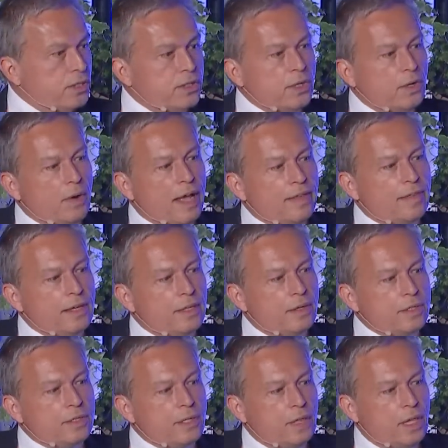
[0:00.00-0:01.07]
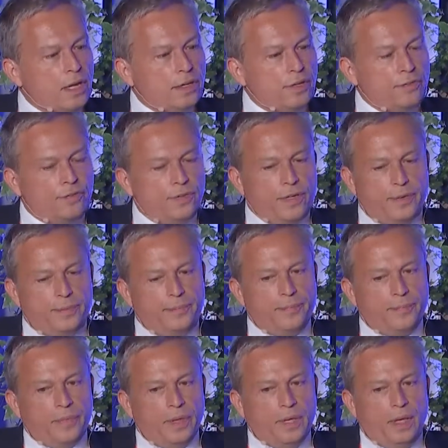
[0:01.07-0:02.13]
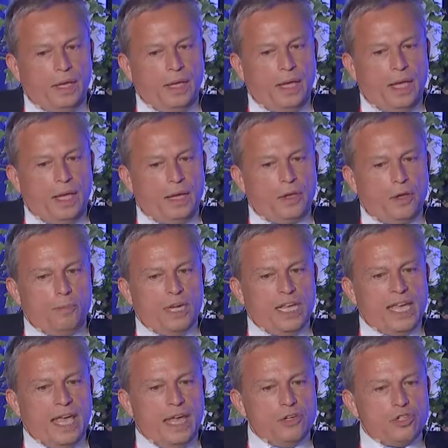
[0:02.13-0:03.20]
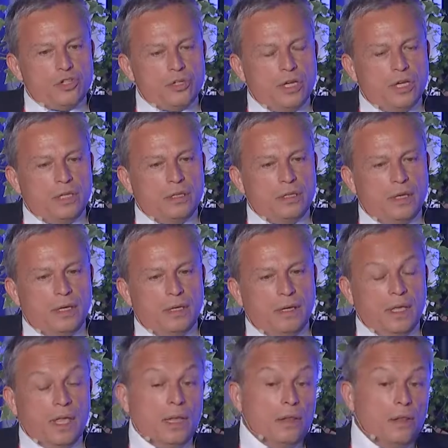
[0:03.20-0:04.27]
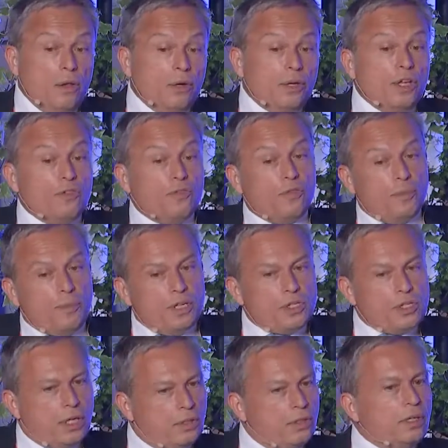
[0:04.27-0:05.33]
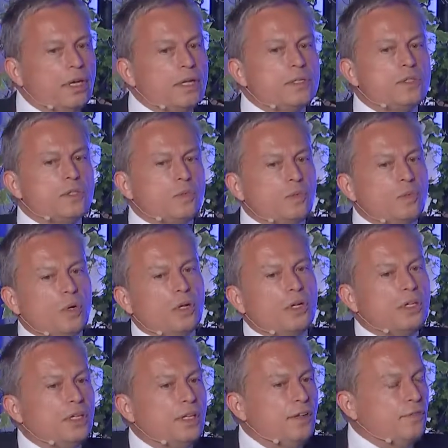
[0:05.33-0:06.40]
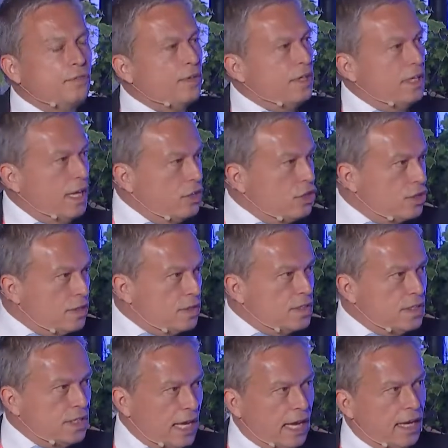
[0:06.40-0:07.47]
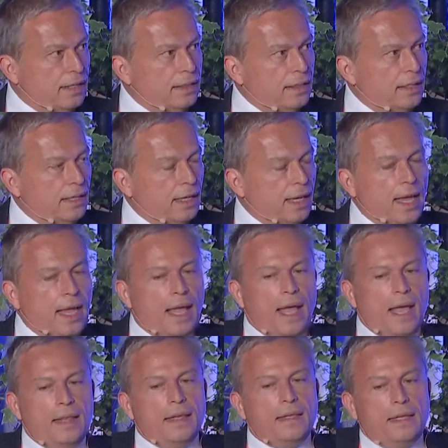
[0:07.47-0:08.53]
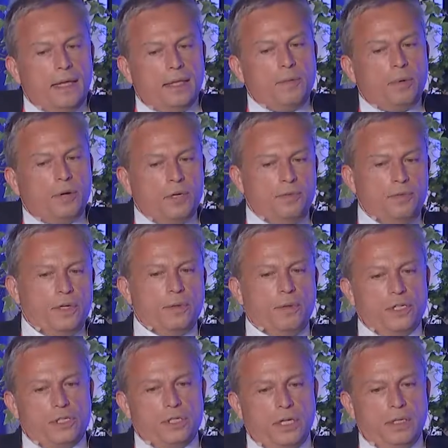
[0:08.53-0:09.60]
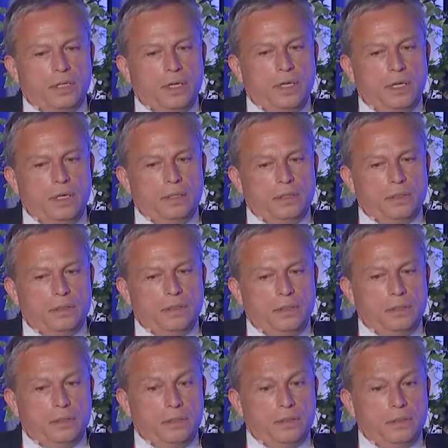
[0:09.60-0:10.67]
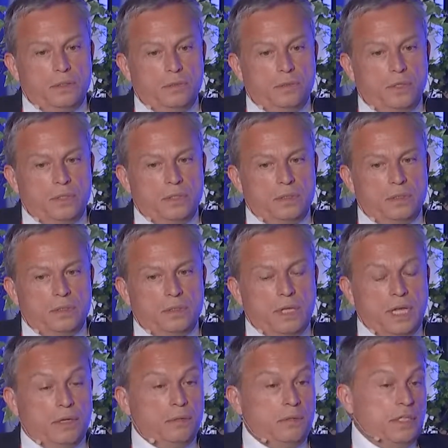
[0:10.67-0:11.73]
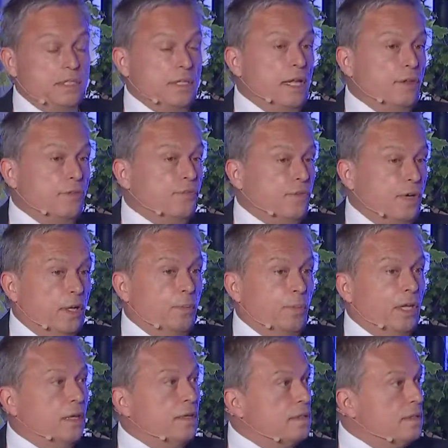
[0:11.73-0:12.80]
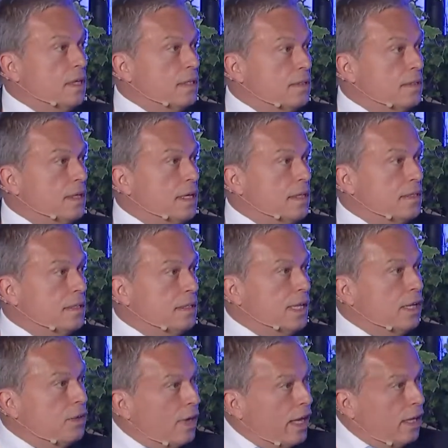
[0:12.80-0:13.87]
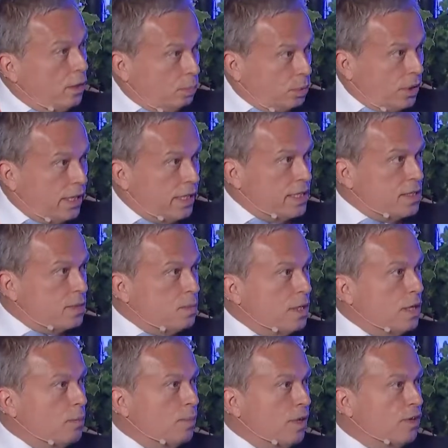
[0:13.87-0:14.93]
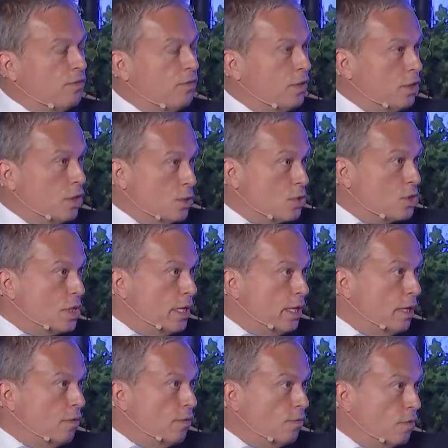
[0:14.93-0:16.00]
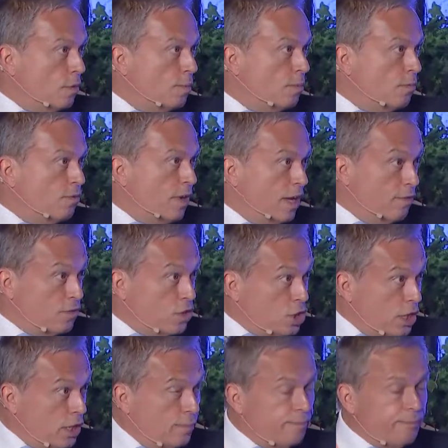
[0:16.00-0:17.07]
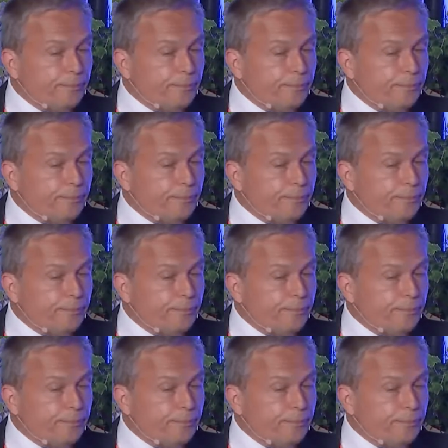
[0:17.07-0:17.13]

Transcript: So I think there's a lot of communication and again, learning from each other as to where different nations stand. And then the other part of your question, I think, is towards NATO itself, right? Because as a NATO enterprise, we can benefit hugely from 5G.